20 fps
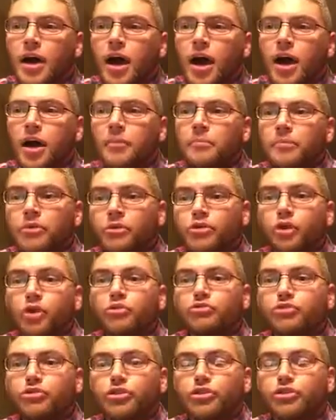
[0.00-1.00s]
But
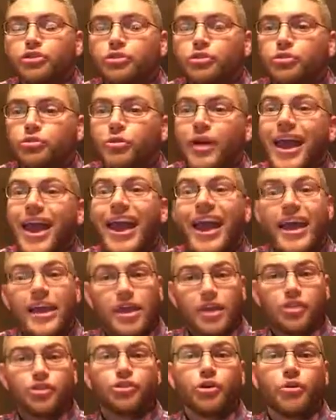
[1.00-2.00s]
those are the two,
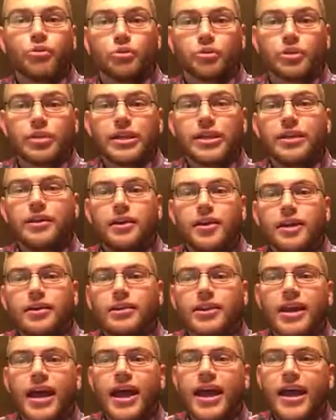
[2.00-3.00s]
anecdotally,
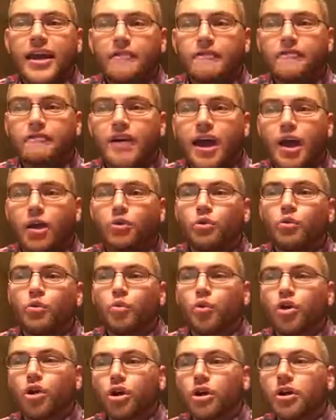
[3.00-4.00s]
that I have found
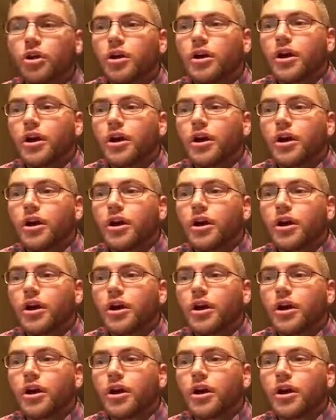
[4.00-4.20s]
work